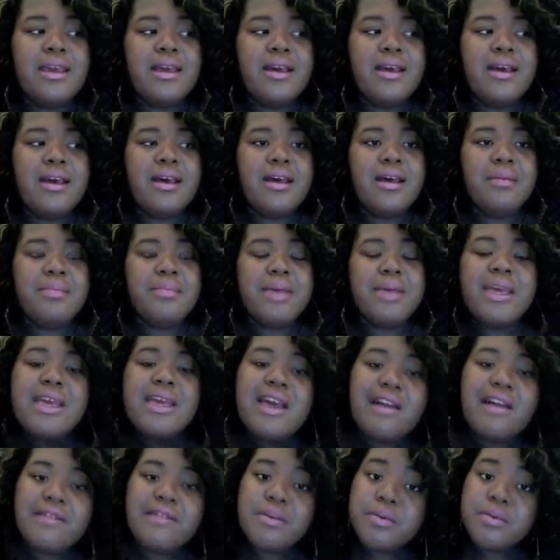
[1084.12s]
being
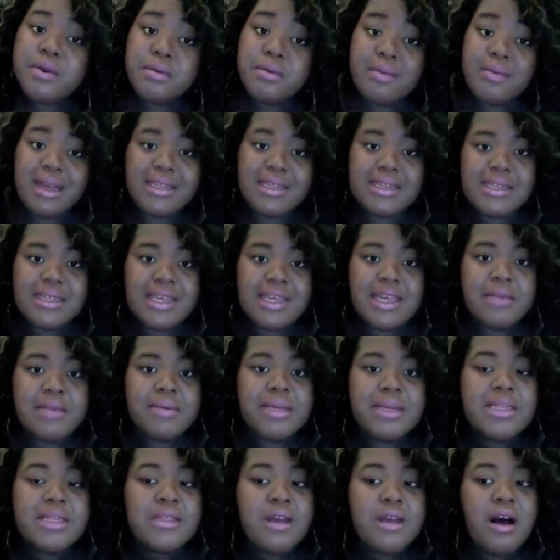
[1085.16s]
comfortable in my skin, but it's
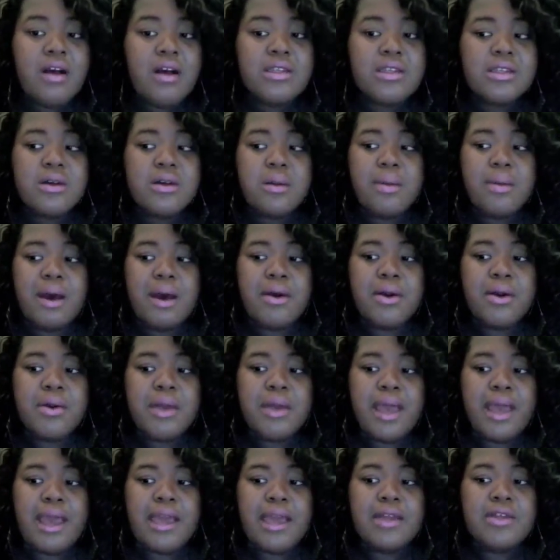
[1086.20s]
also about, okay,
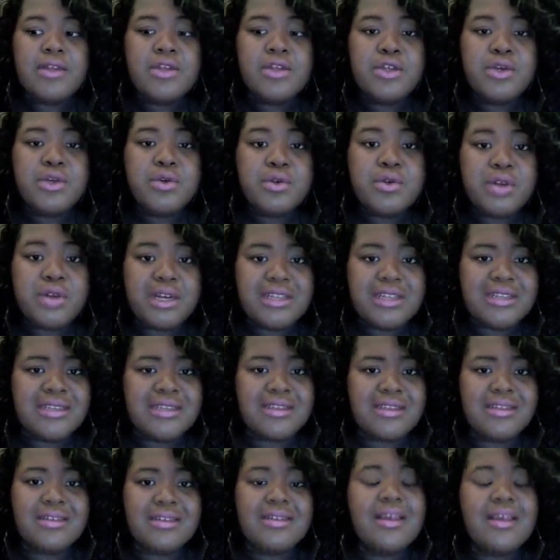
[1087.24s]
do you trust?
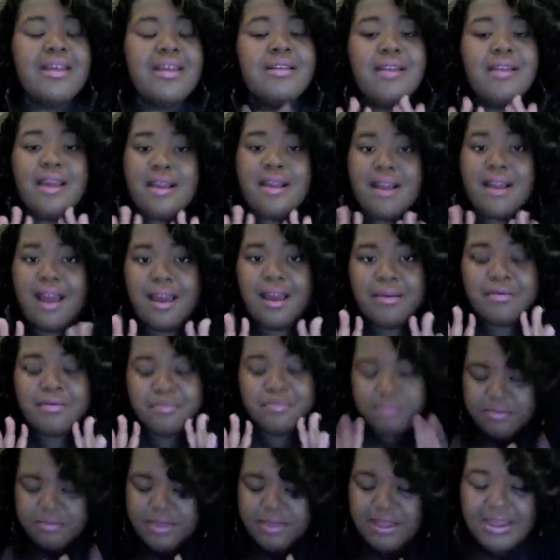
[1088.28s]
And I
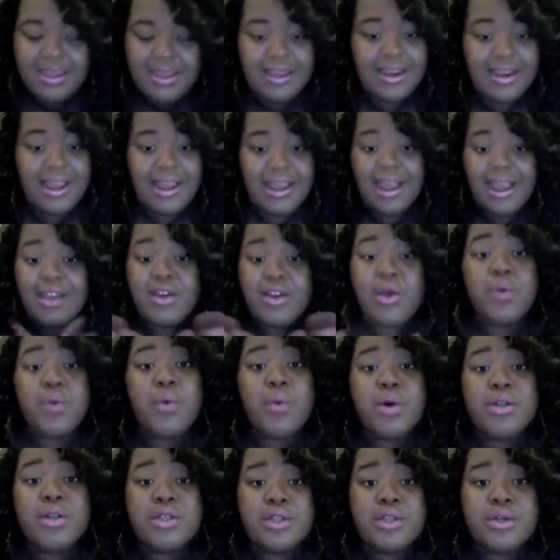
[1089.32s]
don't want
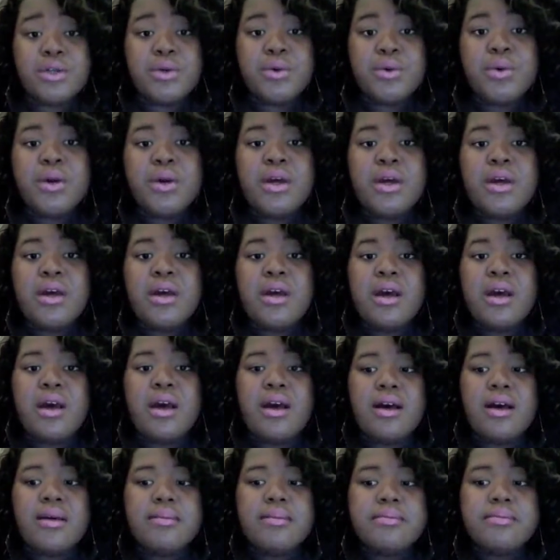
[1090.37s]
to, I
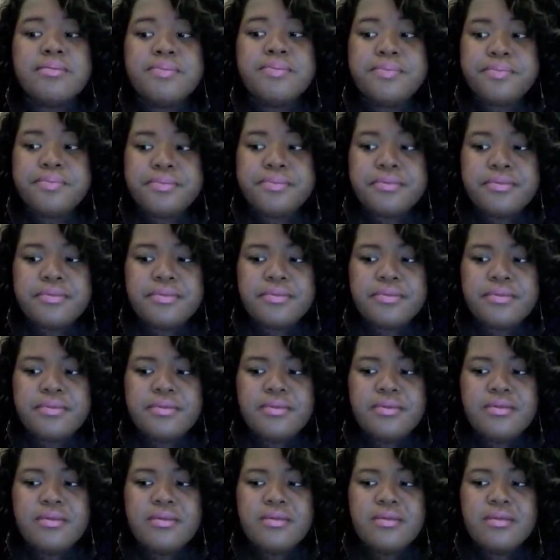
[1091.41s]

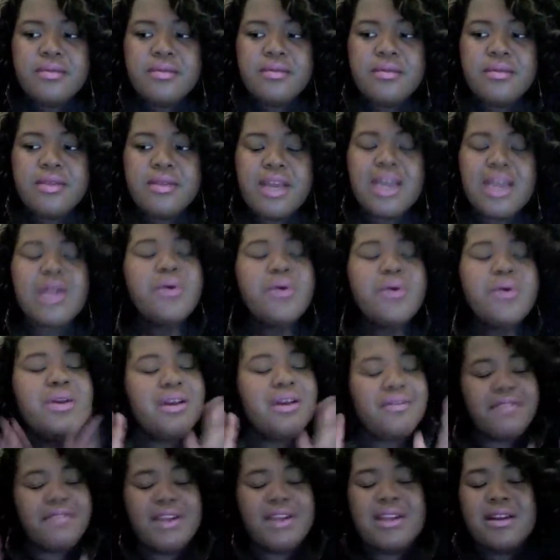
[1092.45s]
don't want to offend
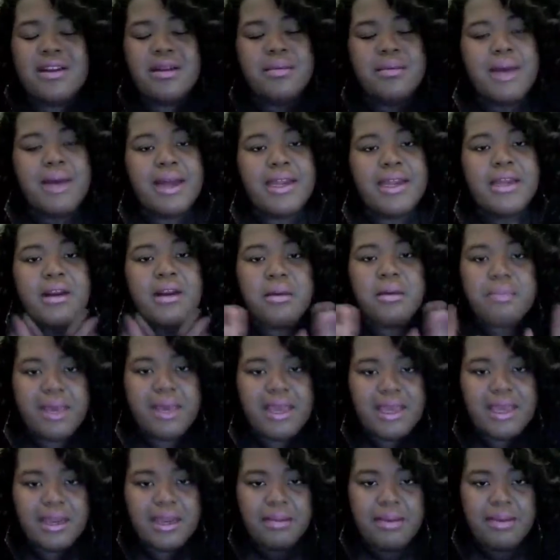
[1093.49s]
anybody or make
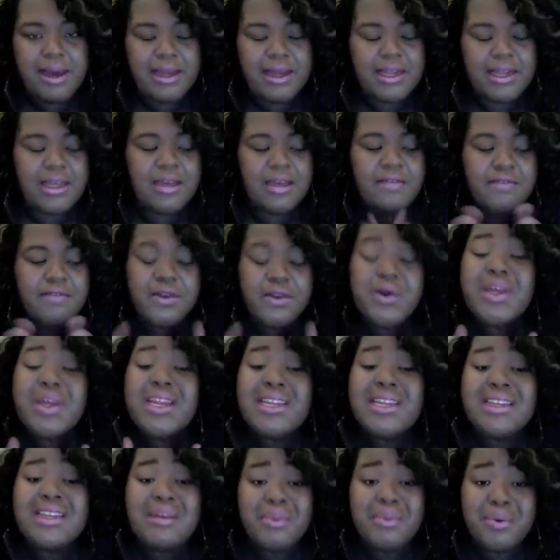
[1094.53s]
anybody feel any type of
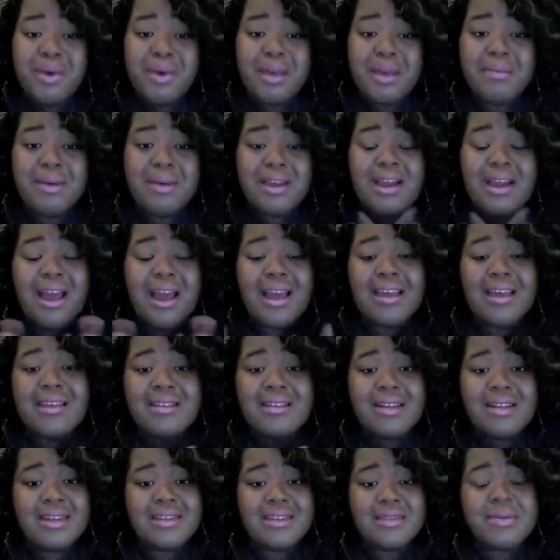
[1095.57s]
way, but I
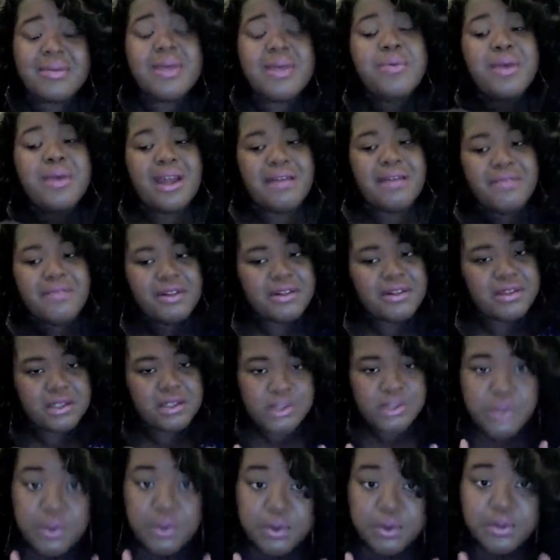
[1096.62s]
speak what I feel is the truth,
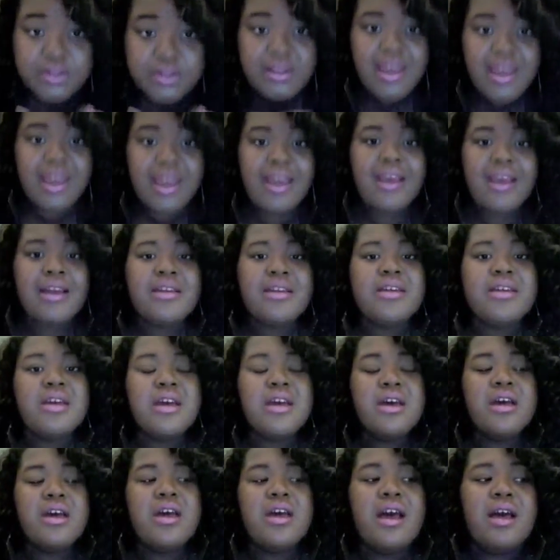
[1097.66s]
and
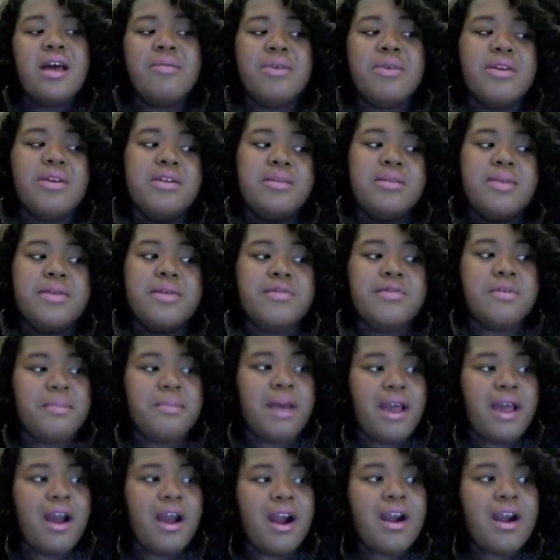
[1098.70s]
I'm going to speak from my heart.